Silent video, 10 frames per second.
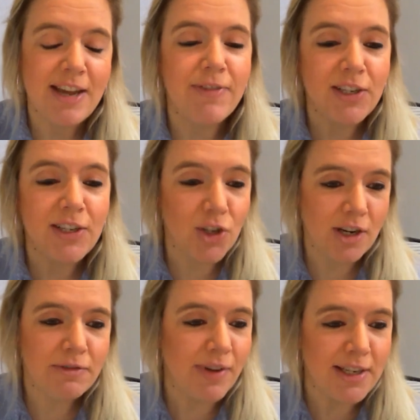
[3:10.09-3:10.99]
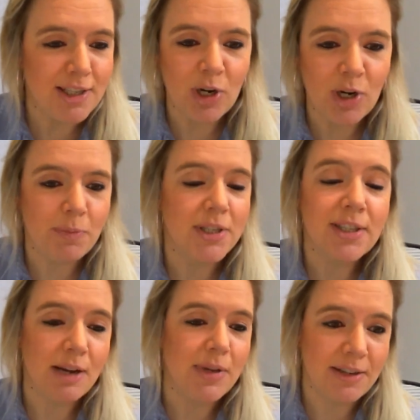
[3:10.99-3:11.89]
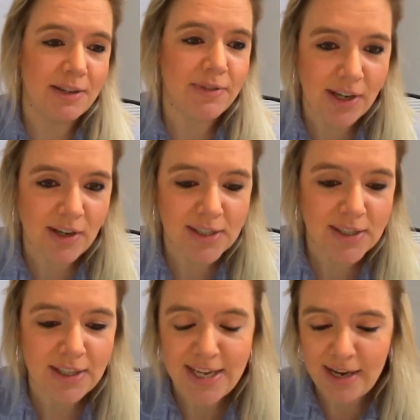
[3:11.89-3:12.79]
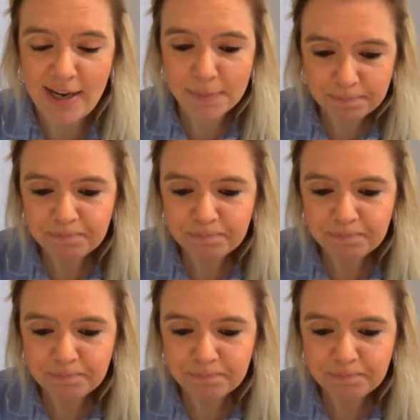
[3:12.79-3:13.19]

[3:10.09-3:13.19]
If I don't find an appropriate time, I'll definitely ask it at the end.